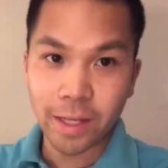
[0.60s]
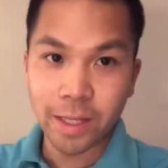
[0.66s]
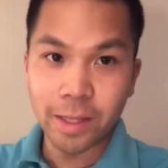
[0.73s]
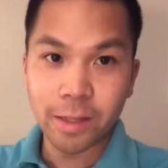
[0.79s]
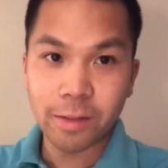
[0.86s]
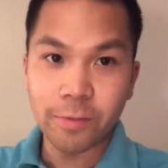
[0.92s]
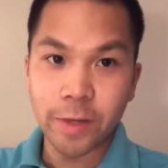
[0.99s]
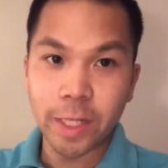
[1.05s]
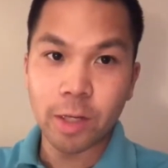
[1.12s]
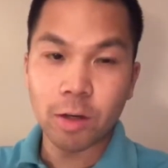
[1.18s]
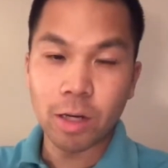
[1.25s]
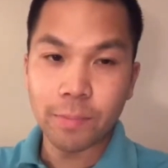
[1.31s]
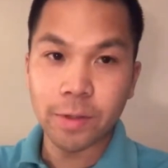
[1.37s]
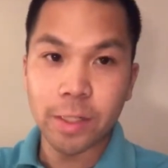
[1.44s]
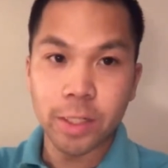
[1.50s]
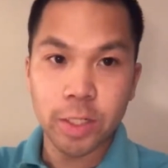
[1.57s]
in this video
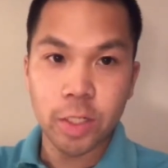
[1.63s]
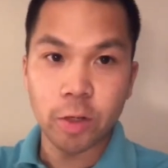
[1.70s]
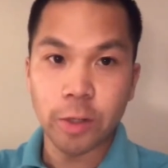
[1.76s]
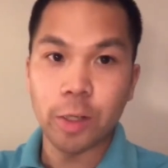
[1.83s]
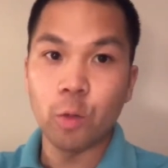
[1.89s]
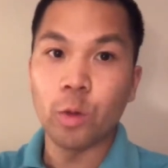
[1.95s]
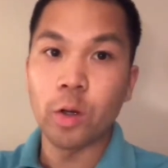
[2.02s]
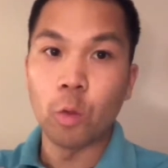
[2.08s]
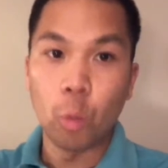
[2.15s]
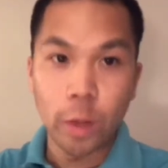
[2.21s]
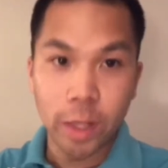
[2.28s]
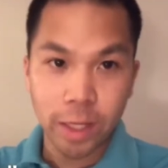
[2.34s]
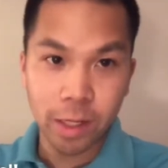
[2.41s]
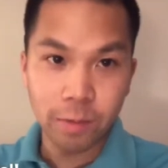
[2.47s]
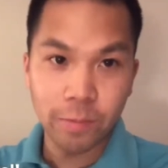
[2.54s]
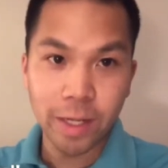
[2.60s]
I'm going to show you what a
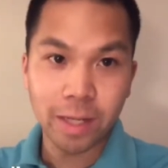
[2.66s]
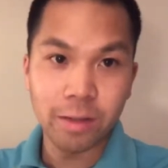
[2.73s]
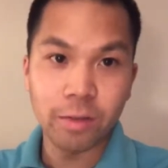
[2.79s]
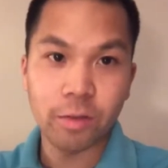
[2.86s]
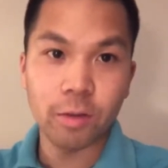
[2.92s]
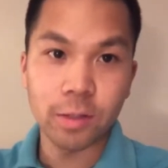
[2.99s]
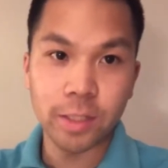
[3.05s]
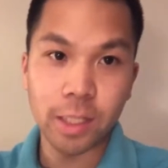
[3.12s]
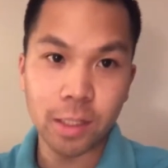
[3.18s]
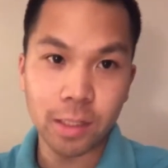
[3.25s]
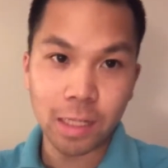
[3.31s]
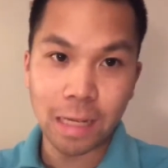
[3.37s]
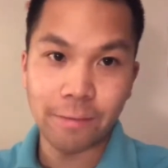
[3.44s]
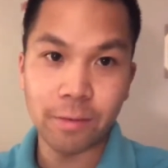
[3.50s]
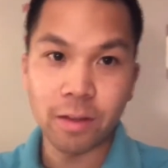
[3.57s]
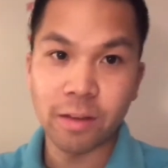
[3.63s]
week in my consulting
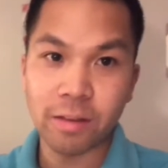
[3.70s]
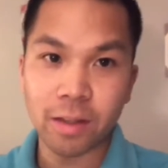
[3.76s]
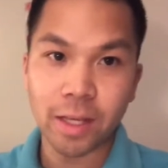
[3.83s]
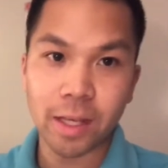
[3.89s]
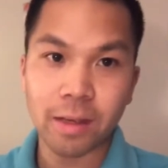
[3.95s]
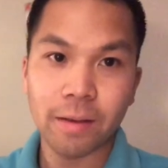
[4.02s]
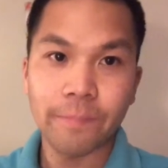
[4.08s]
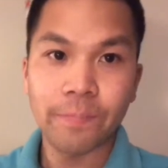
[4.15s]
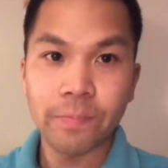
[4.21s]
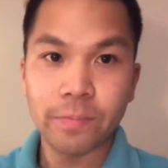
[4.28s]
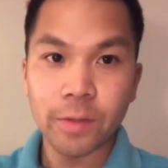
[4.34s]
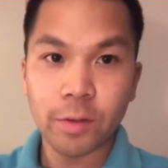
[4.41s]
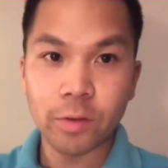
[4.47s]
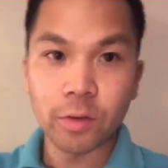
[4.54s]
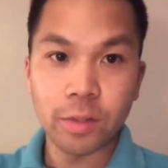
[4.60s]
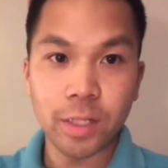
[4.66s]
life looks like.
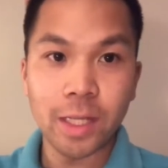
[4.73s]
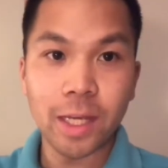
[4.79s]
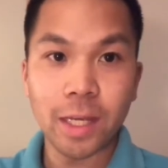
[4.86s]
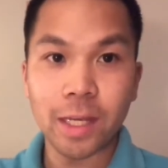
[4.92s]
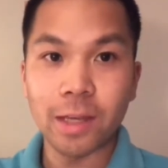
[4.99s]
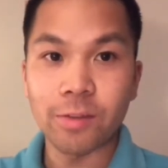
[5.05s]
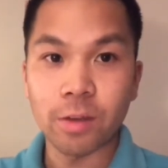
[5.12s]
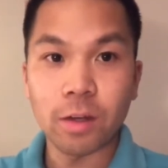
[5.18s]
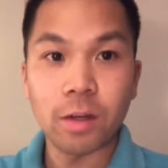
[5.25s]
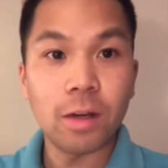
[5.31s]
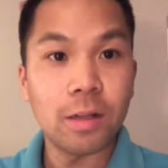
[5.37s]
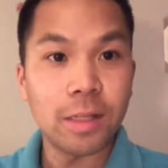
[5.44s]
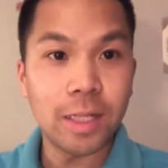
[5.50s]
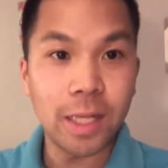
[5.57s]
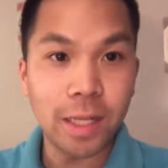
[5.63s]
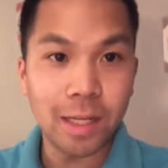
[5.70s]
So today is a
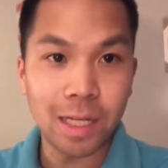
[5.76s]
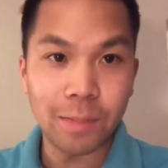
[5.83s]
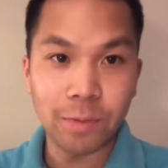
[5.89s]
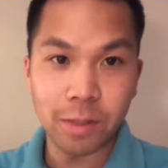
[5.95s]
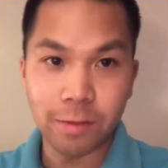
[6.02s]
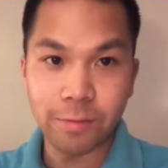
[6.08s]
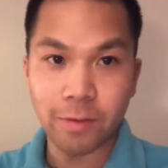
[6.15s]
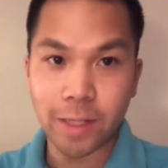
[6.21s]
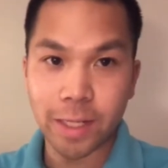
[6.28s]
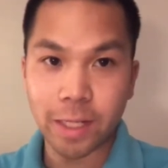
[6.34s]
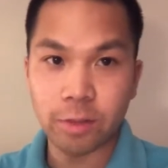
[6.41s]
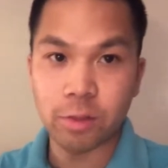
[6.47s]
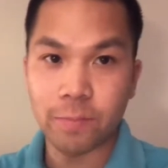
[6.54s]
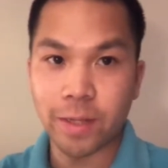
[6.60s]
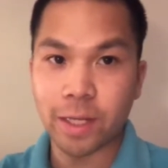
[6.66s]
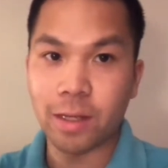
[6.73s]
holiday and I'm going to fly out
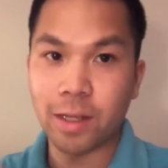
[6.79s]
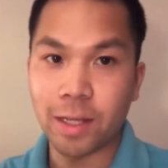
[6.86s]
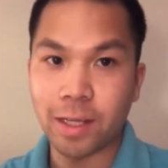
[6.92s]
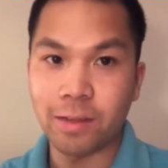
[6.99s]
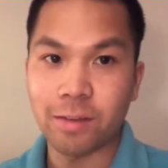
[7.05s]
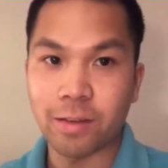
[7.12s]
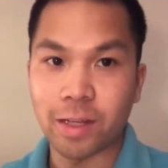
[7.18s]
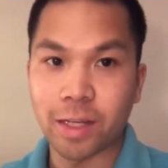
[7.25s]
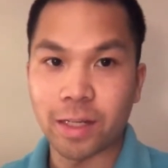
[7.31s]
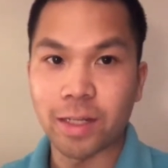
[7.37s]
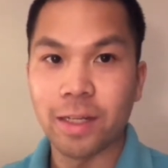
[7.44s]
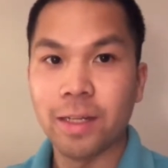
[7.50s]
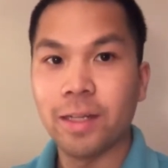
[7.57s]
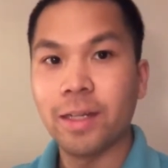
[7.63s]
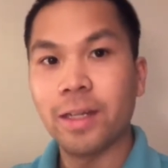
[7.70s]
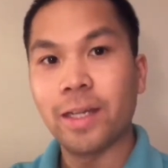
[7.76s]
to my client site.
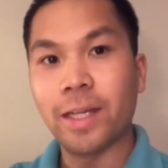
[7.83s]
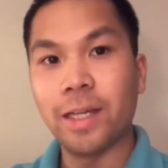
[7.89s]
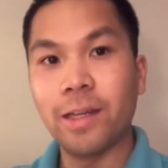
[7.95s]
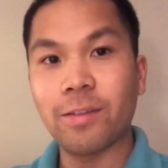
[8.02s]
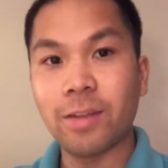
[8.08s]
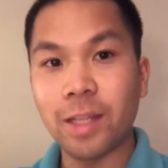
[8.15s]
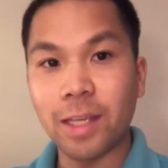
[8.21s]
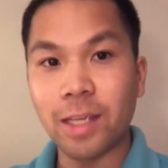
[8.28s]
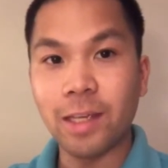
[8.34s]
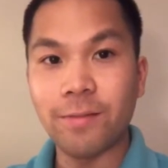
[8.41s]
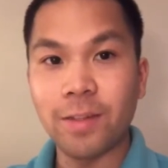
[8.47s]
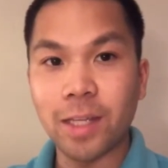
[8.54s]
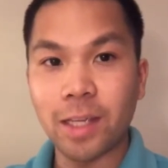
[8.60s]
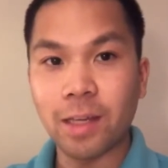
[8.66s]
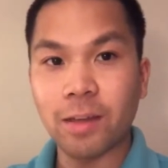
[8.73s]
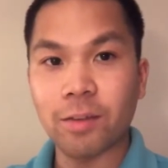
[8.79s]
It is the
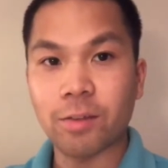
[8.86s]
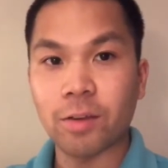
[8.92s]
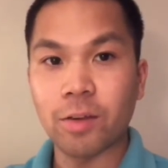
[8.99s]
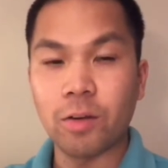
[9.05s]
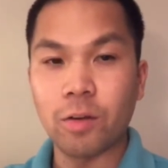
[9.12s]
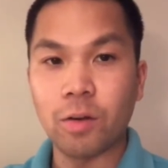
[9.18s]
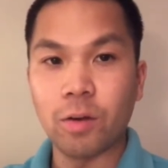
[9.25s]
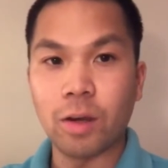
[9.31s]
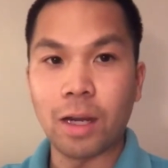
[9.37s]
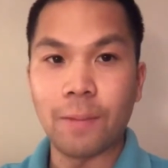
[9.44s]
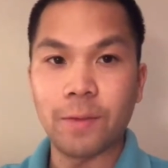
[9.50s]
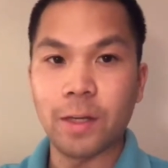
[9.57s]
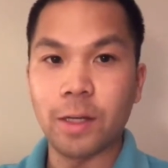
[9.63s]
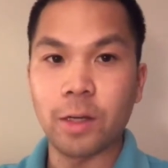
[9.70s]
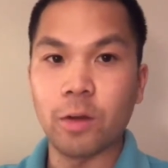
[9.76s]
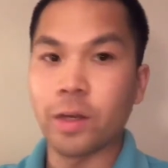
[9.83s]
evening, so I'm
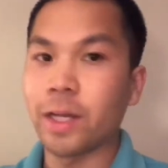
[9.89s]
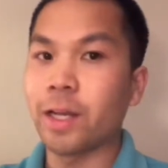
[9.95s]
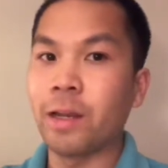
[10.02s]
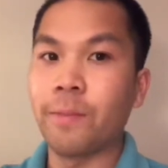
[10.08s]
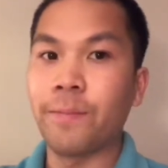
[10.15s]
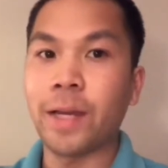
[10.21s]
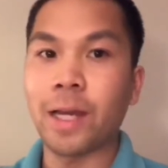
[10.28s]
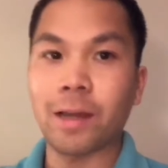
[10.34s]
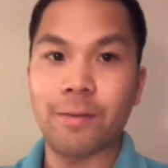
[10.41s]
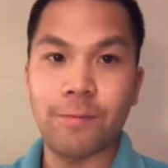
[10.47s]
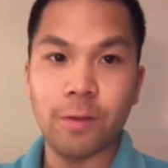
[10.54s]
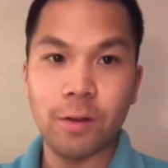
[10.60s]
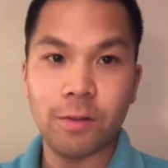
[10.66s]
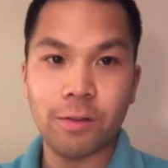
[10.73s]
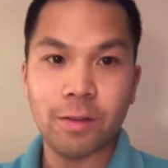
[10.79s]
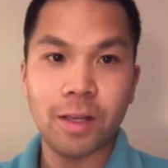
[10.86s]
going to go ahead and pack
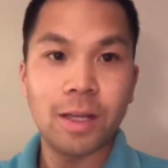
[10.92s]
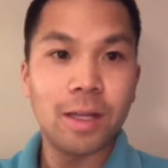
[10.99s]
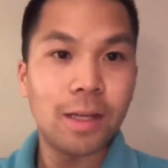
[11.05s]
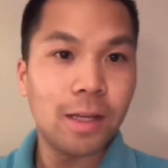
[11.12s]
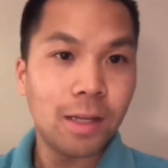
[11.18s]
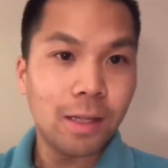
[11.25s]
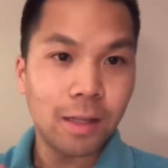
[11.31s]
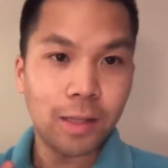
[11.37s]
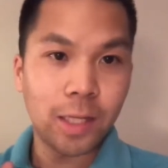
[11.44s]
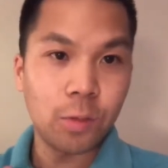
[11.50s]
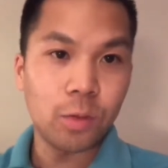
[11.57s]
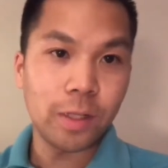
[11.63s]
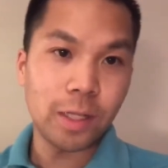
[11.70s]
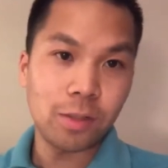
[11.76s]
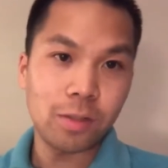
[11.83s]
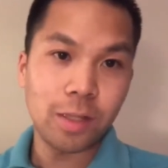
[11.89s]
first. Then
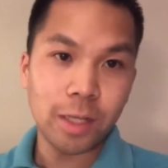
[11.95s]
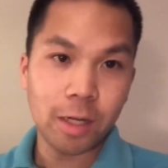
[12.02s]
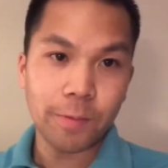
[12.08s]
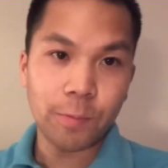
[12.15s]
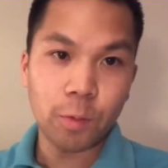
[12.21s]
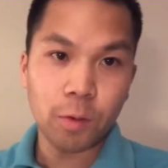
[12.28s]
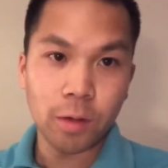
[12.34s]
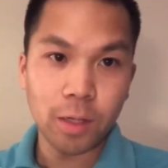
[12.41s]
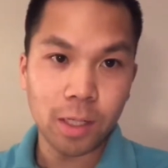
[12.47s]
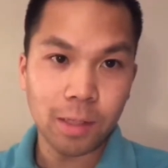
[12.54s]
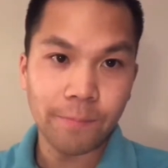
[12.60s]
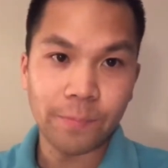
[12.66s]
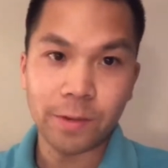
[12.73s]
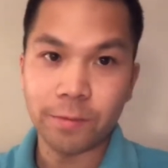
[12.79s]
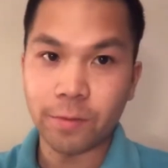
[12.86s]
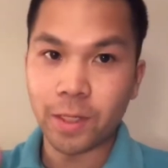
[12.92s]
we'll head to the airport,
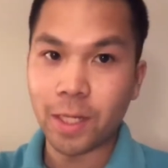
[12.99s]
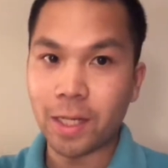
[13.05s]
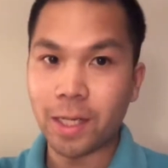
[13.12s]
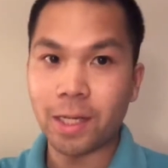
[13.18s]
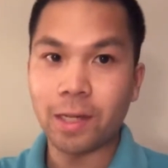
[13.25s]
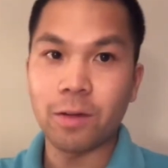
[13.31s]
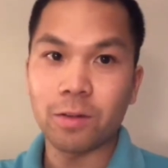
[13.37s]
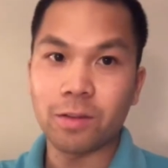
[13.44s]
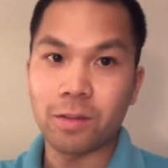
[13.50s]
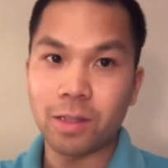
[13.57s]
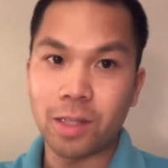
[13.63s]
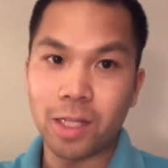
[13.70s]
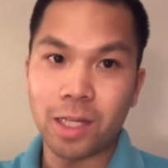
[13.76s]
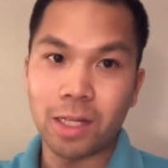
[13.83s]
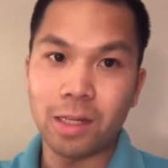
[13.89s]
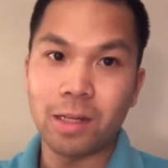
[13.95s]
fly out,
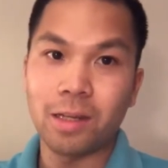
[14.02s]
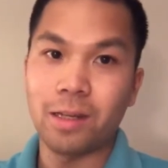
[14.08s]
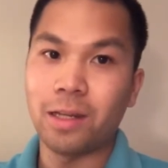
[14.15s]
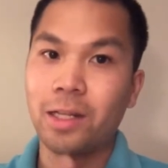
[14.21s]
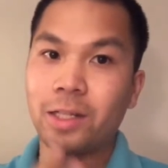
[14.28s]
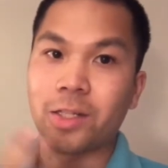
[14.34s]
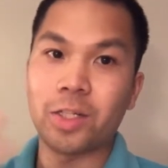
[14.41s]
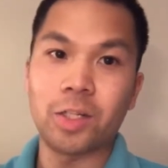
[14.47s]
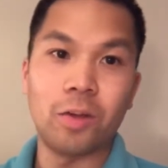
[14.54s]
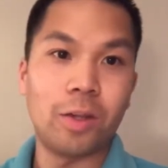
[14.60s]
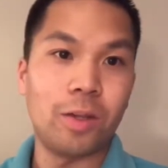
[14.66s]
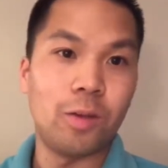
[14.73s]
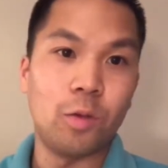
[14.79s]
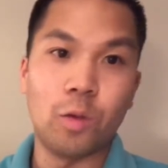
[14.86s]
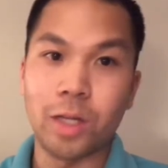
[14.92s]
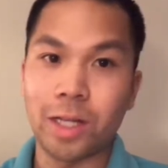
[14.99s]
and then I'll show
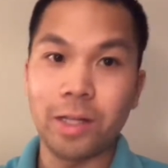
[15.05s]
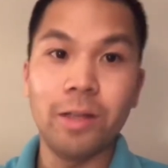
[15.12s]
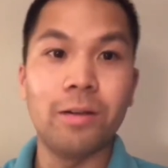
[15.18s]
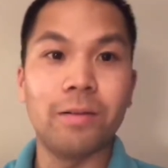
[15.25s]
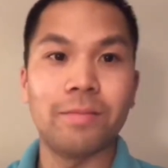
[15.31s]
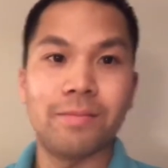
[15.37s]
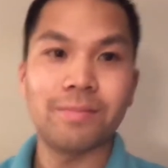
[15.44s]
you what I do.